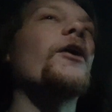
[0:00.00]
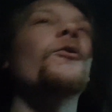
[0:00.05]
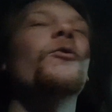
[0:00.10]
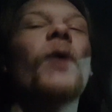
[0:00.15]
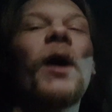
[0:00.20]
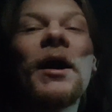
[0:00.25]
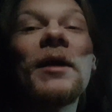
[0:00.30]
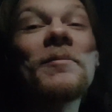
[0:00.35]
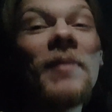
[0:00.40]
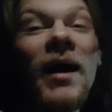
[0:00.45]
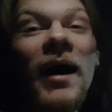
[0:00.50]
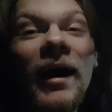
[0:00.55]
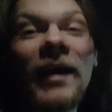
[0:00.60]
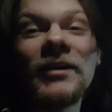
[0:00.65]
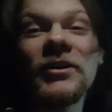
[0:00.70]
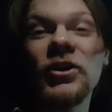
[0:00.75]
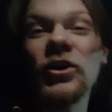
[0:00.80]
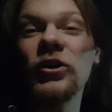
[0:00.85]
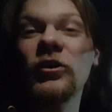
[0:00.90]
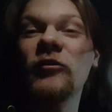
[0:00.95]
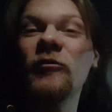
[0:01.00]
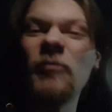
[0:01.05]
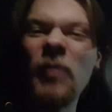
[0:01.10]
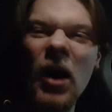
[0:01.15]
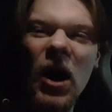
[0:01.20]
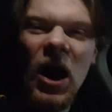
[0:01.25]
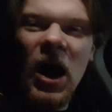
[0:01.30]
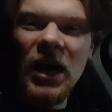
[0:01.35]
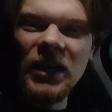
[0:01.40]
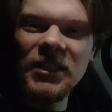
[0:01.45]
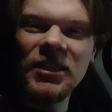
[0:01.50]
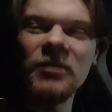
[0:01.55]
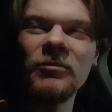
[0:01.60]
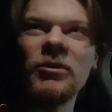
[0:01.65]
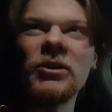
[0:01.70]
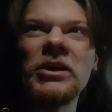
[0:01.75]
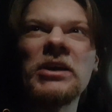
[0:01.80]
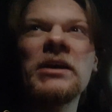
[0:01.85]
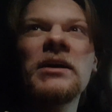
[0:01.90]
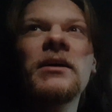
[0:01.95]
right mind could have
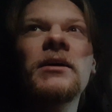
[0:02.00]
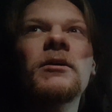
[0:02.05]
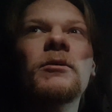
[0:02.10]
possibly